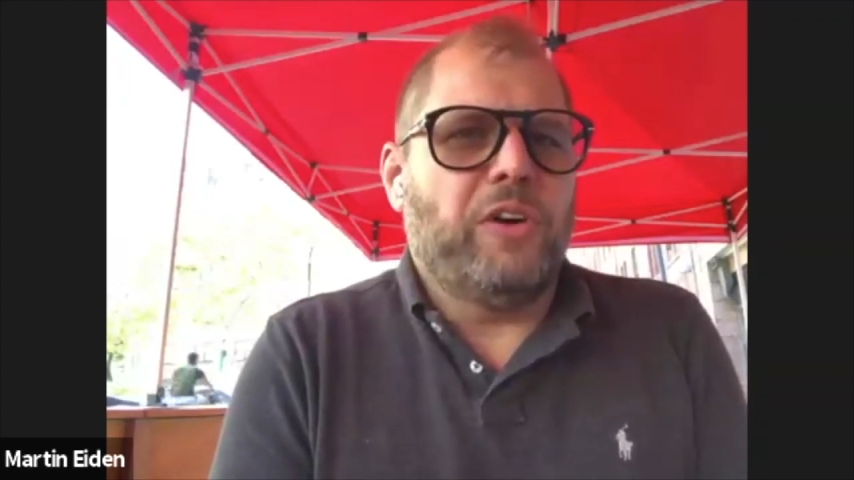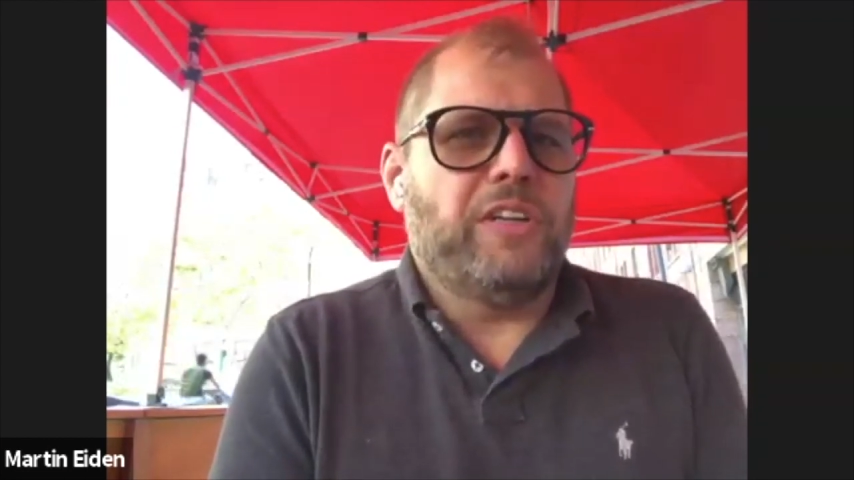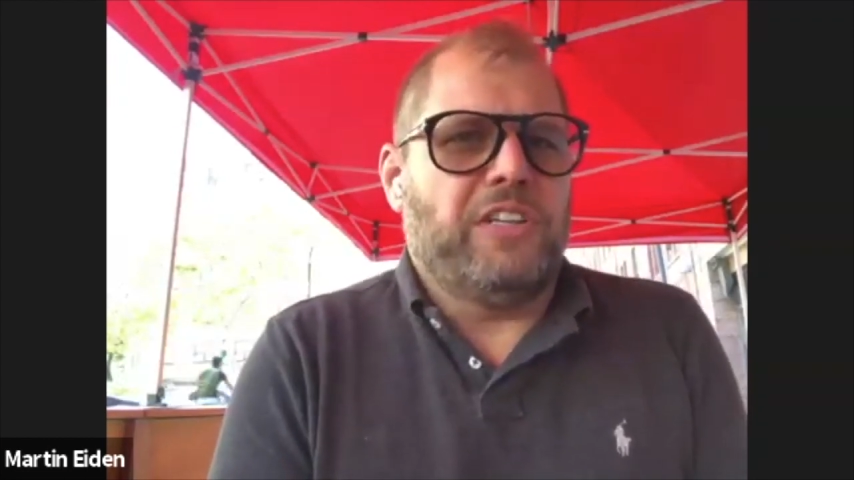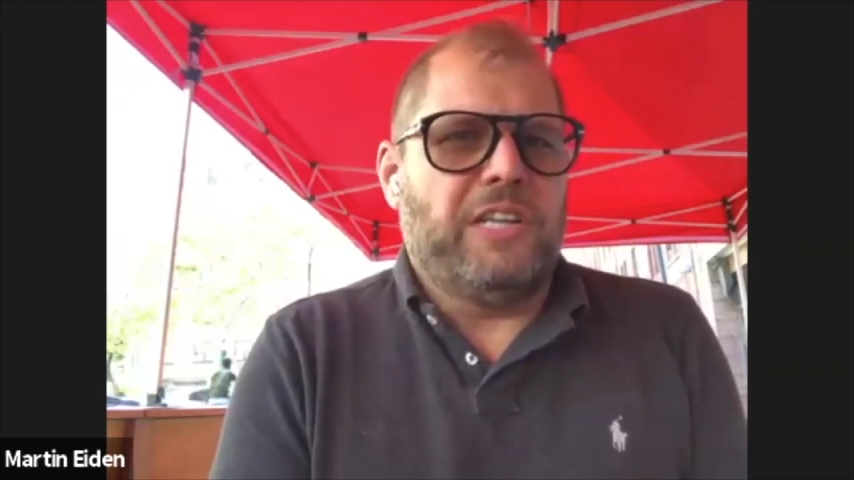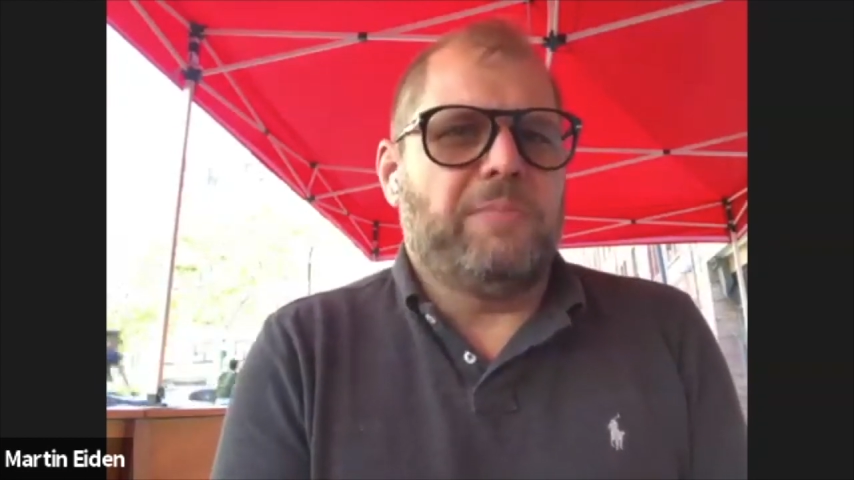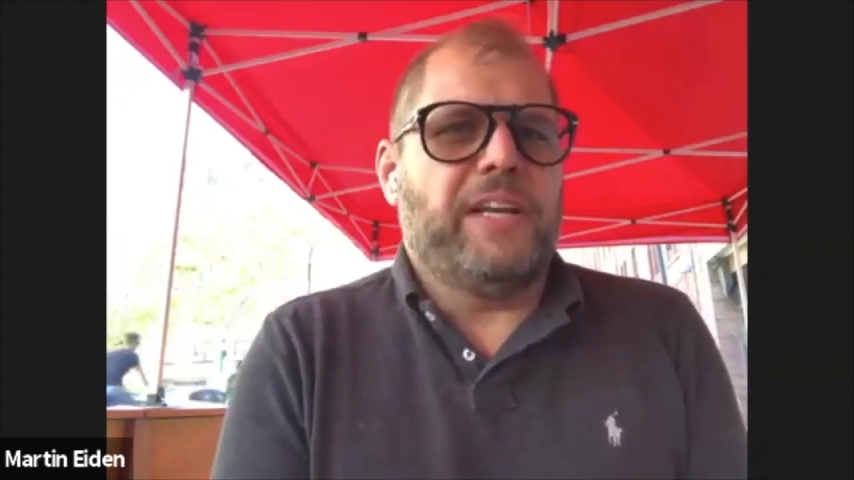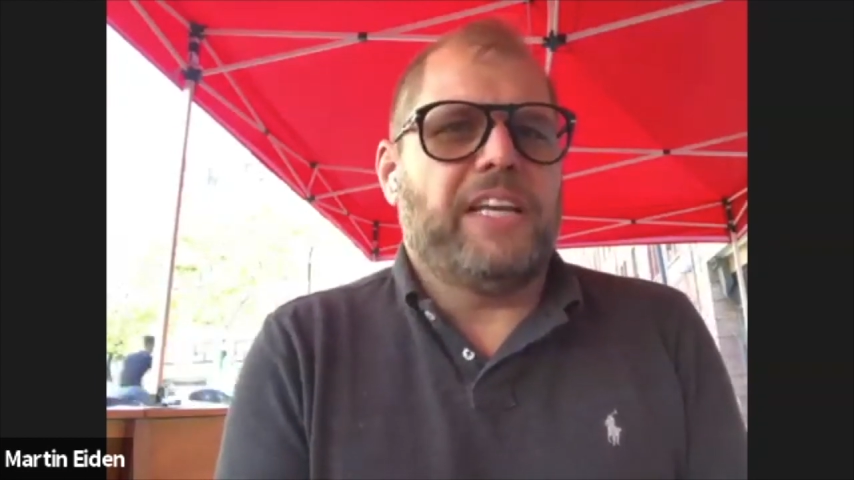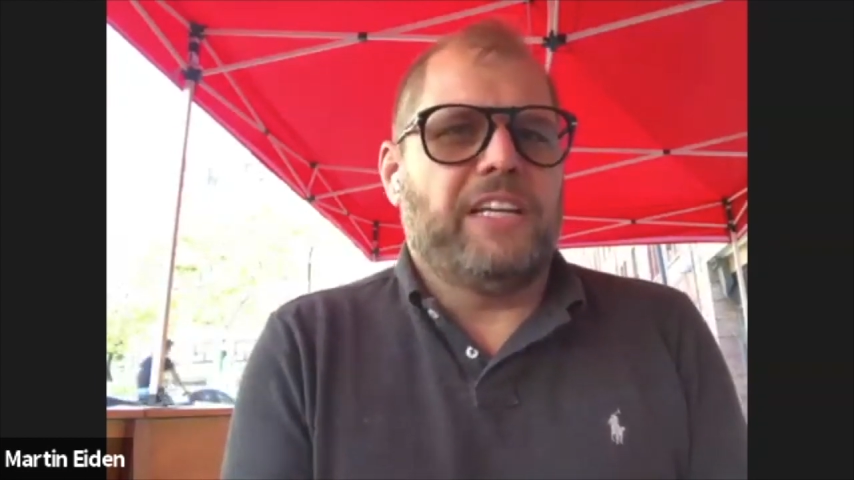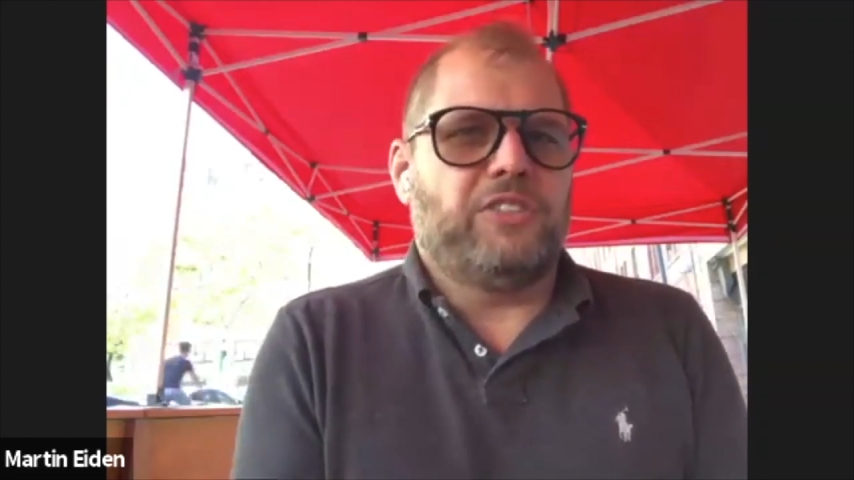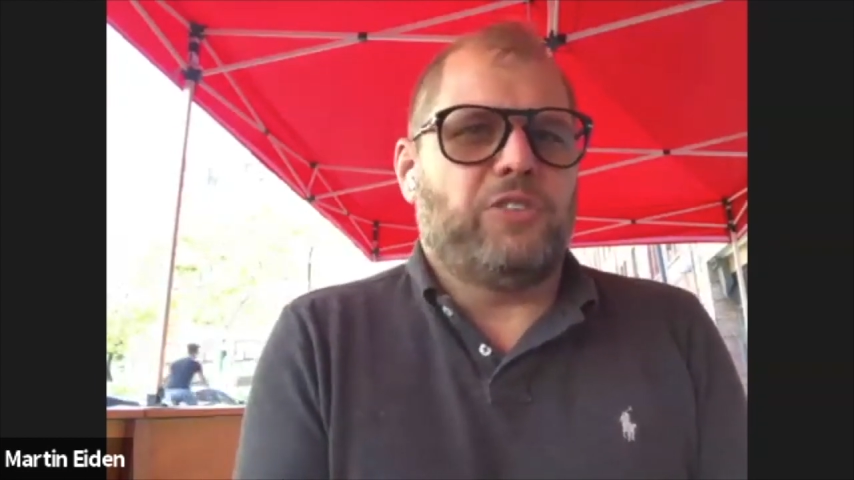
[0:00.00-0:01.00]
Does anybody
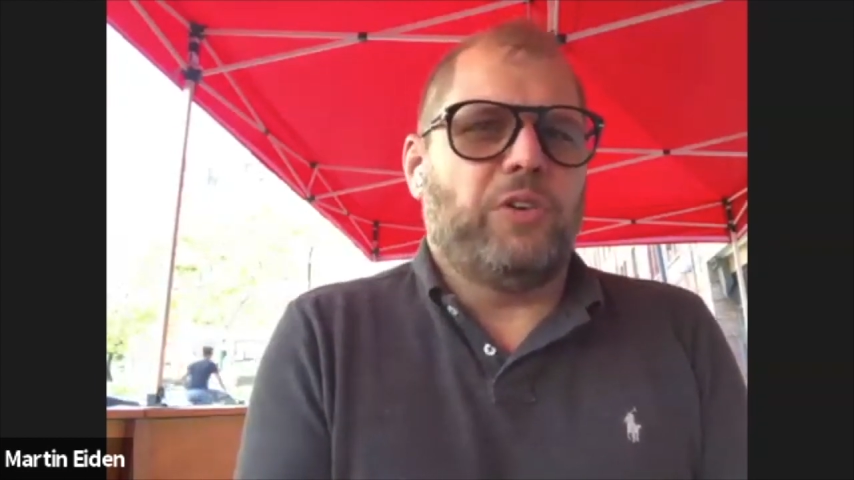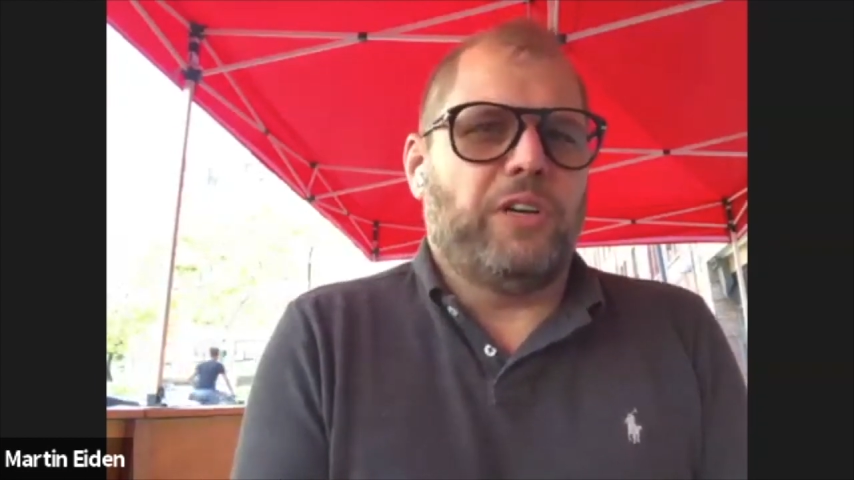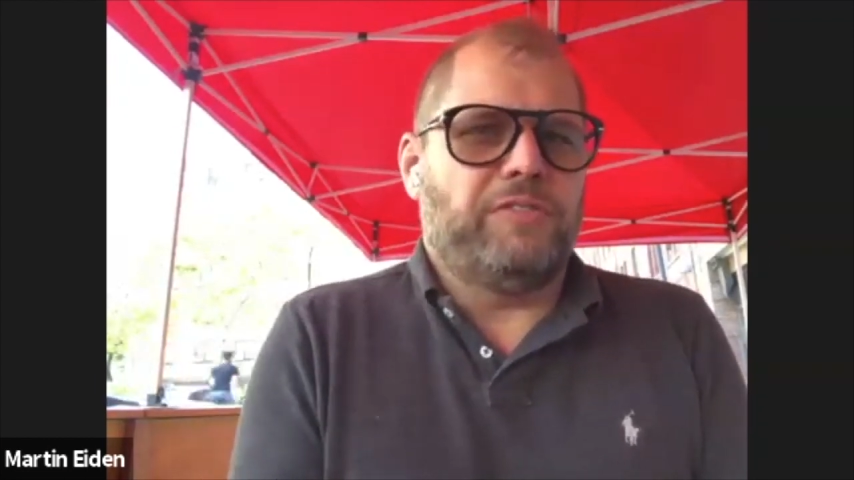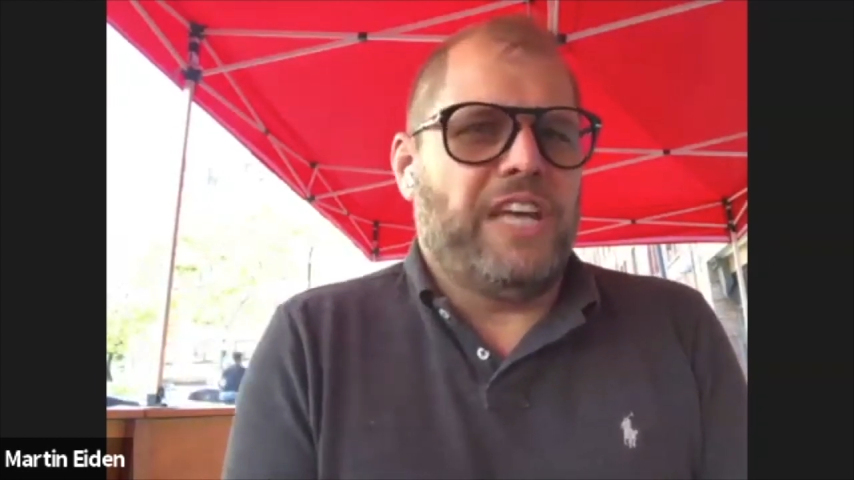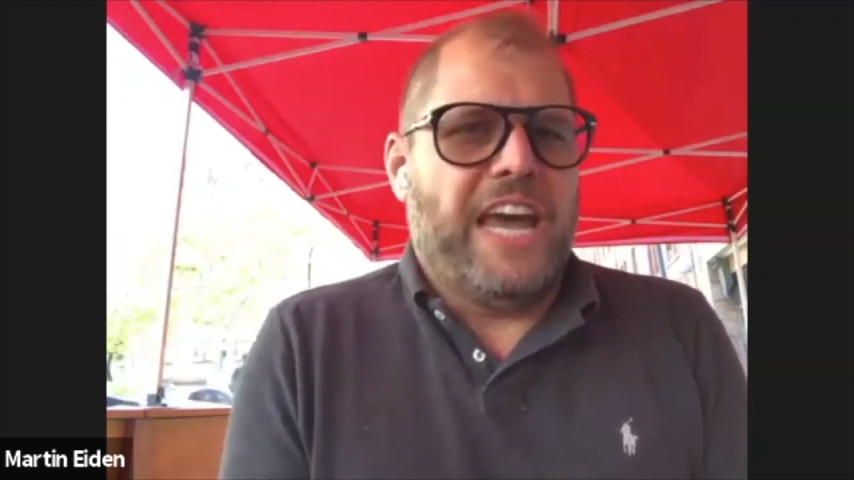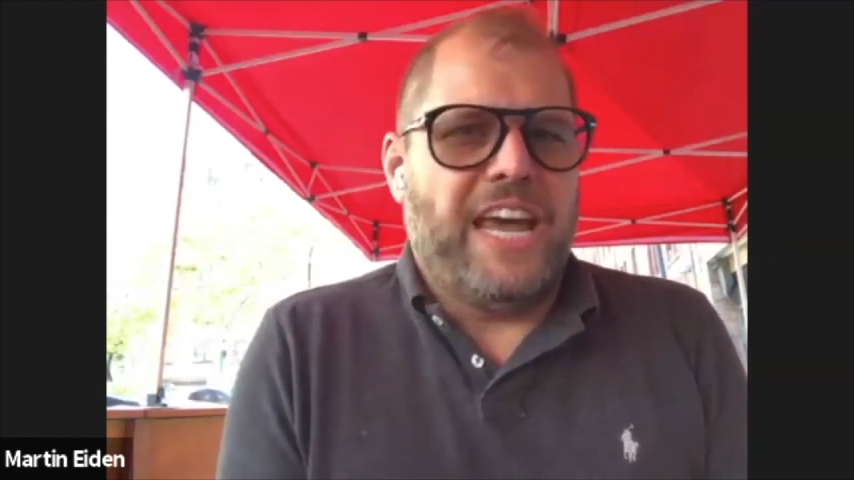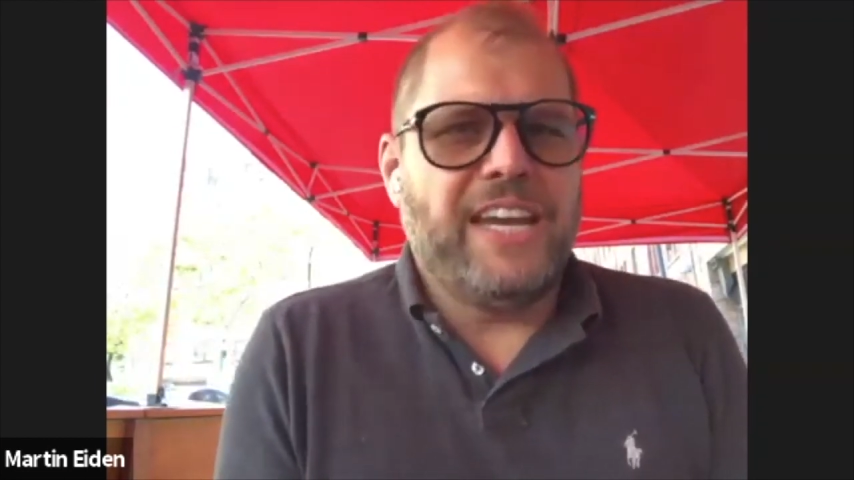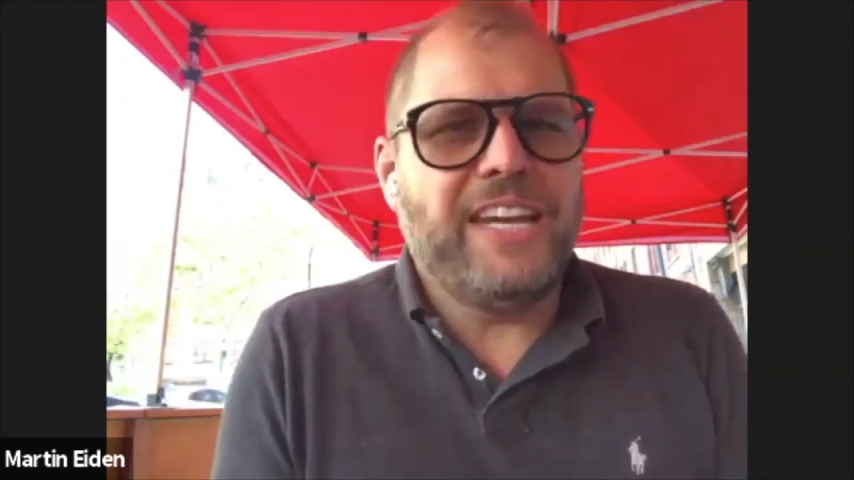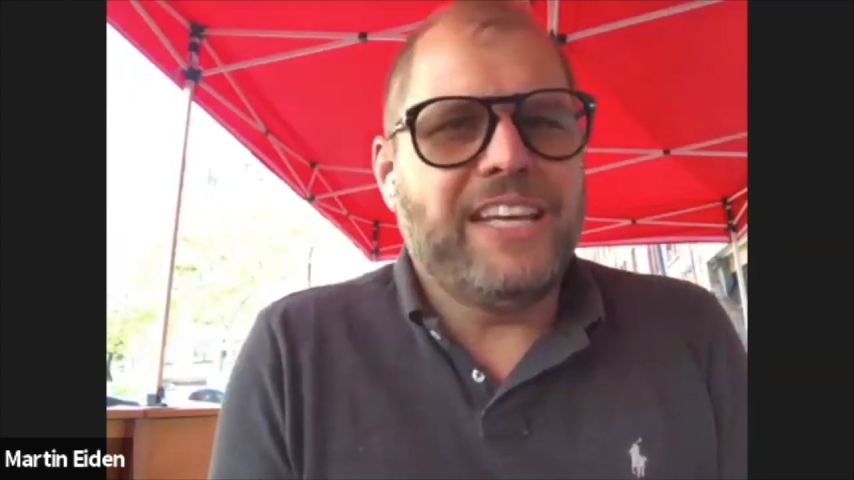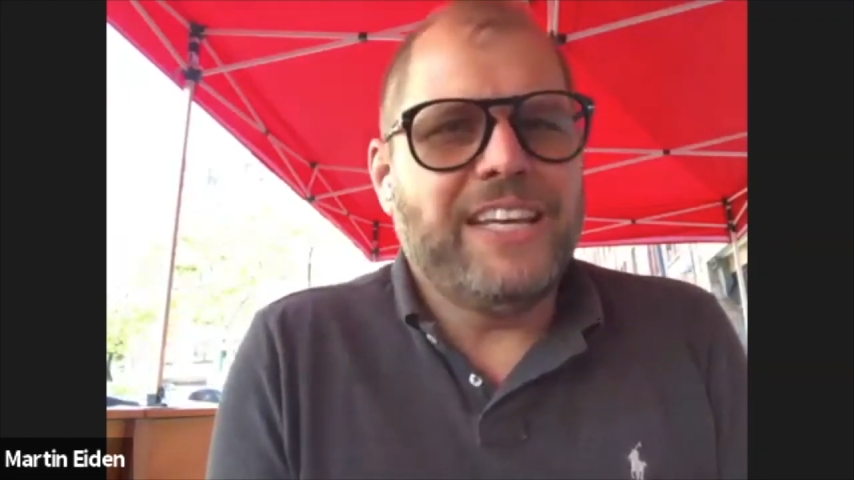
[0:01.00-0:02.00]
get a score of 10
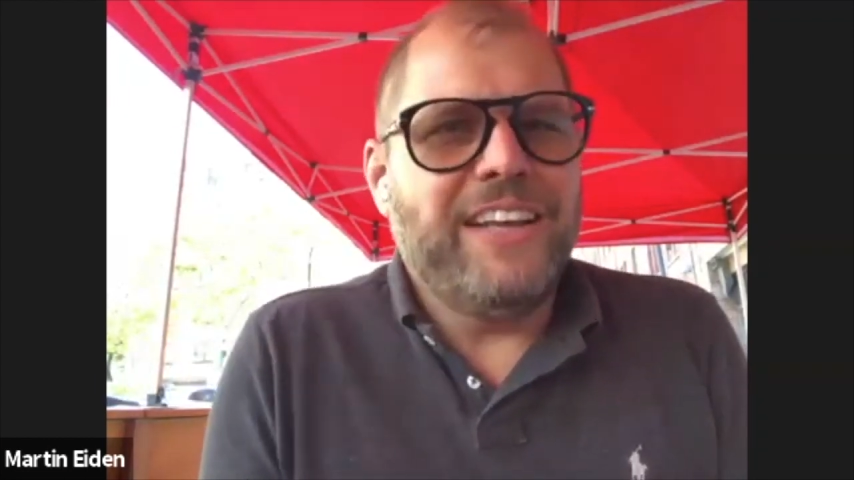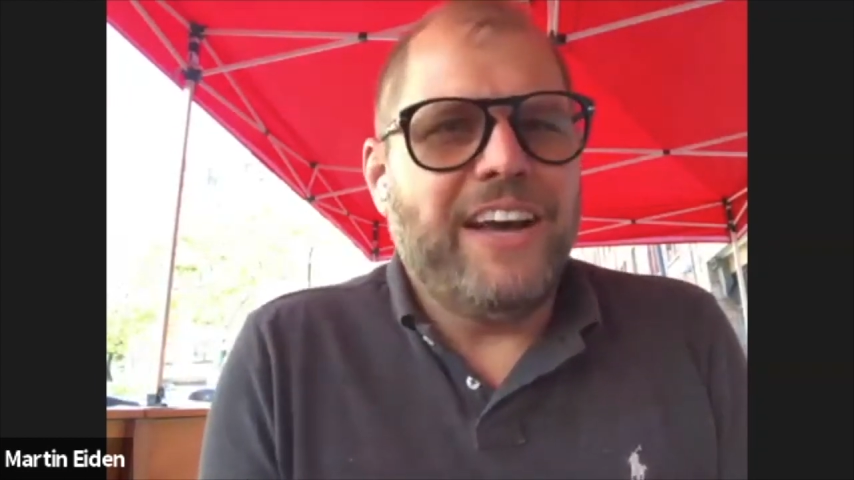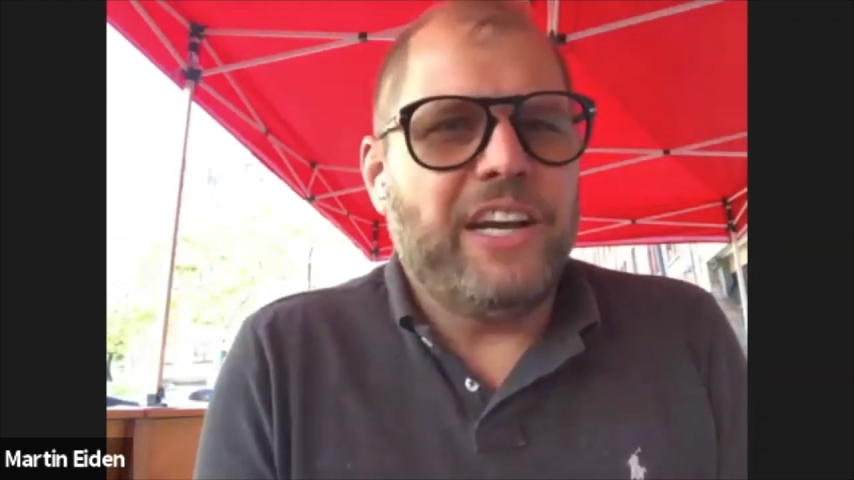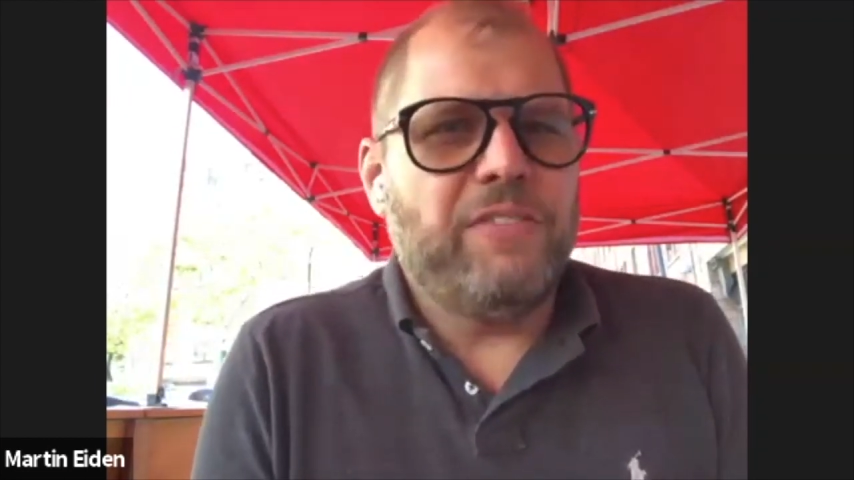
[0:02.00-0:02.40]
out of